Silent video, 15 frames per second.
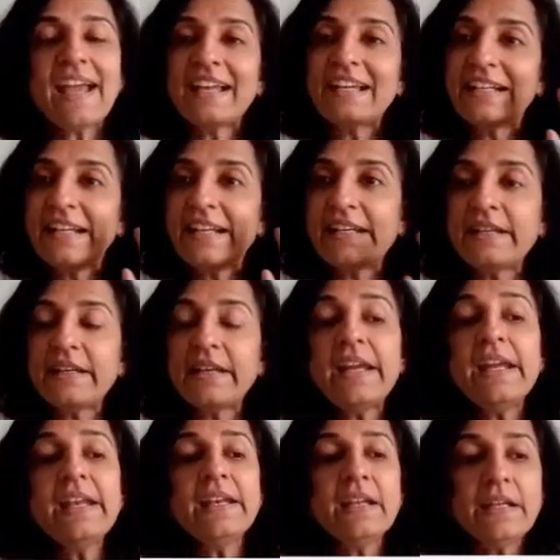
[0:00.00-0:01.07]
calculate
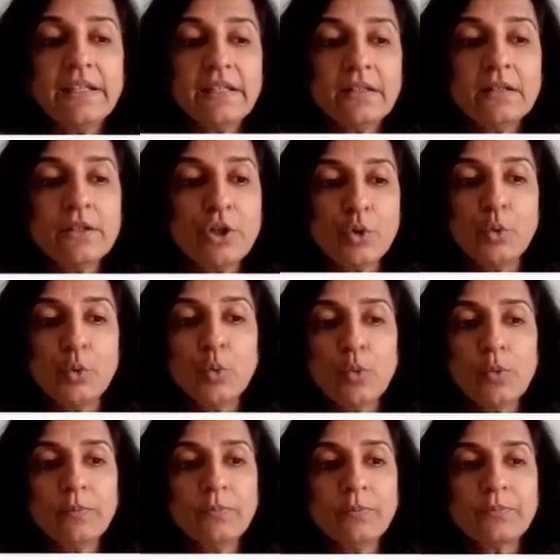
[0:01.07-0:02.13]
in year
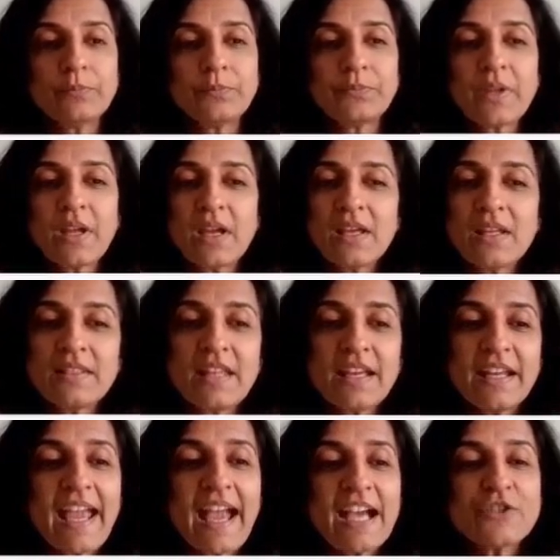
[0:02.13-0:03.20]
2,
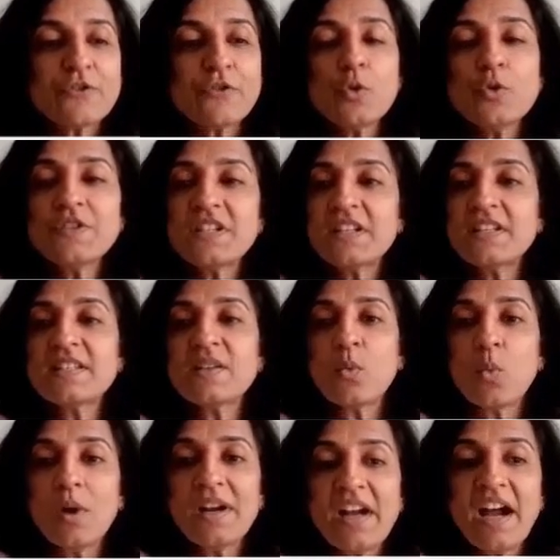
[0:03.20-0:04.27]
the cash flows is
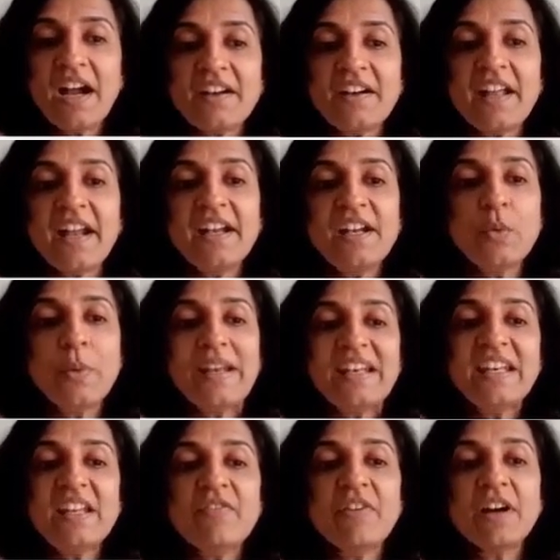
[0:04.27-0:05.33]

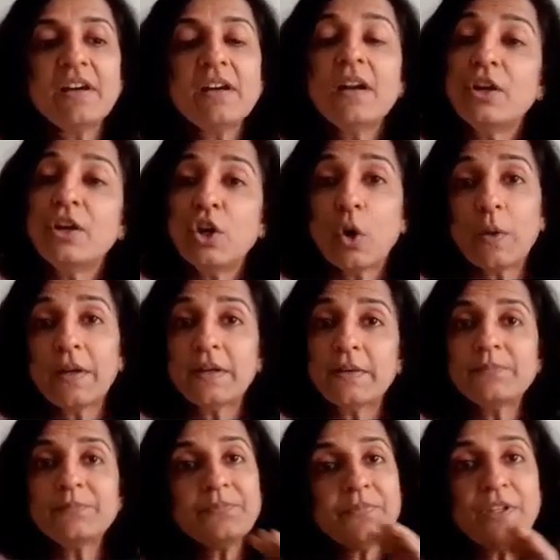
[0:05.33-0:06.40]
$121.
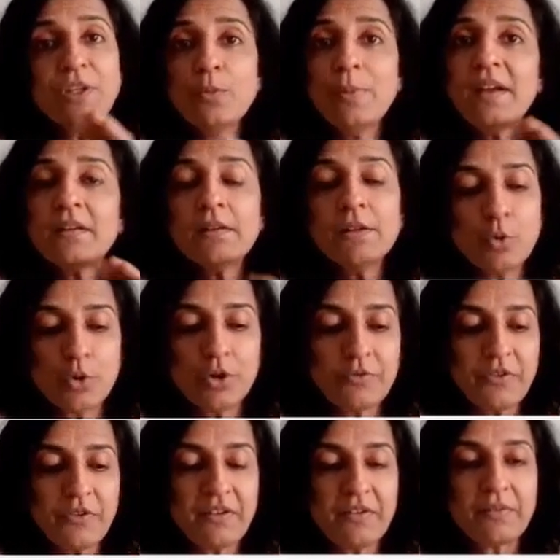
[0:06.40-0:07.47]
You make a note
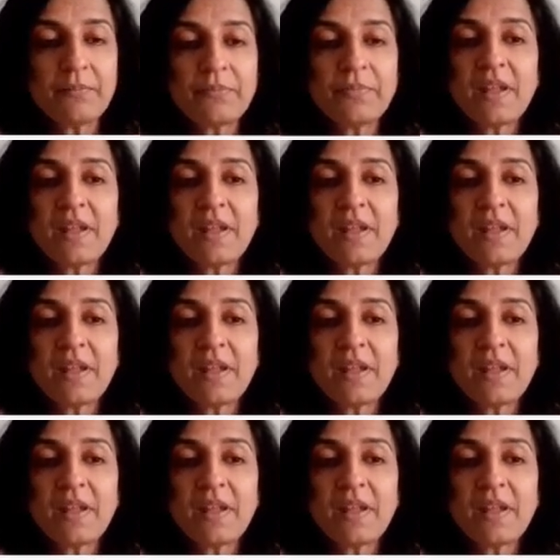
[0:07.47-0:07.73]
of it.